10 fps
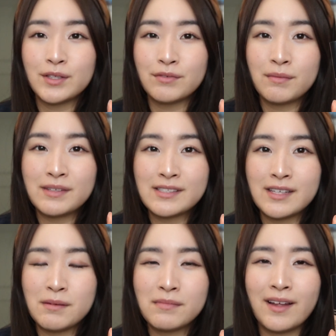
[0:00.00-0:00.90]
from the
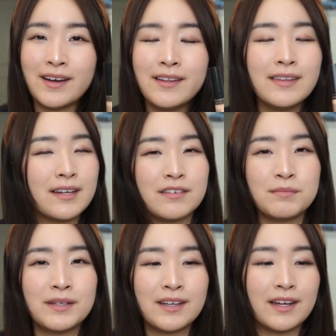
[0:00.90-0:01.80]
same line that I've
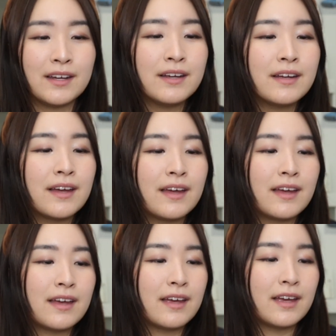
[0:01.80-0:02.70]
been getting,
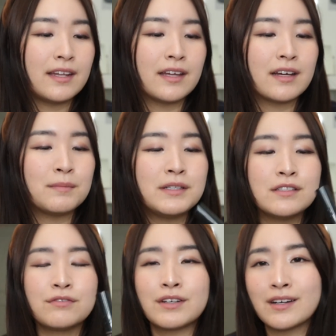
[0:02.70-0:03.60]
and they come in
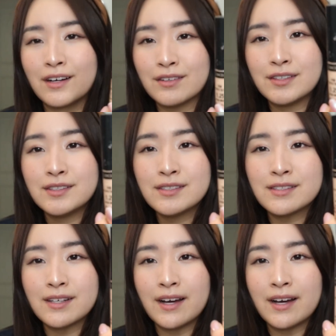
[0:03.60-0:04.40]
different colors.